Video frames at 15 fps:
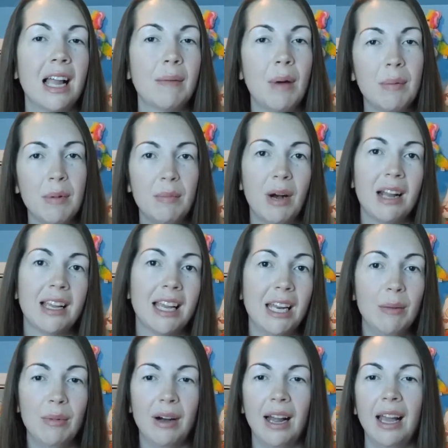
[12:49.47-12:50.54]
like Puppy Brite,
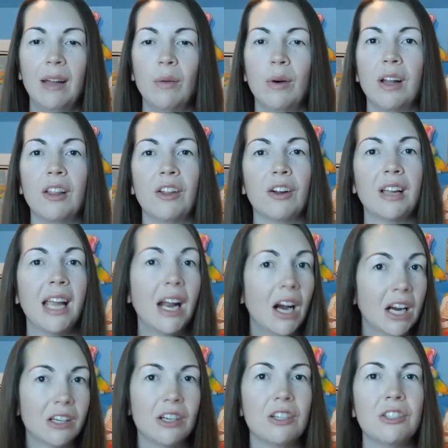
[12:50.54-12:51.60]
Kitty Brite? What other
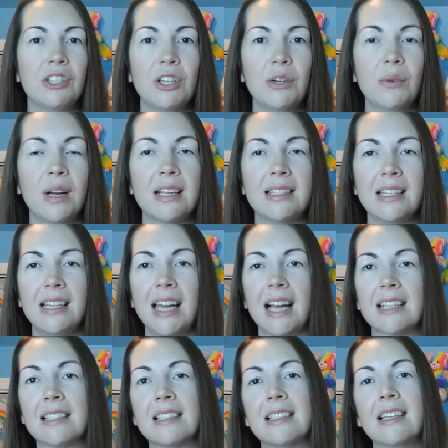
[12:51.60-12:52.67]
characters do you want to see
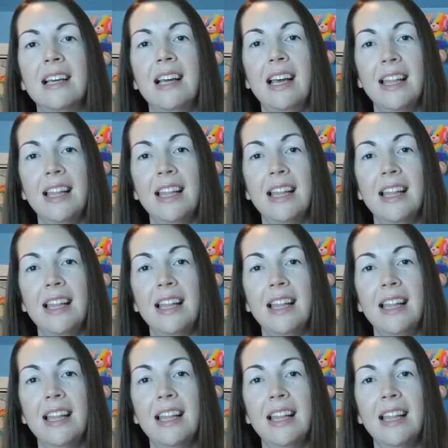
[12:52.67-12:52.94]
next?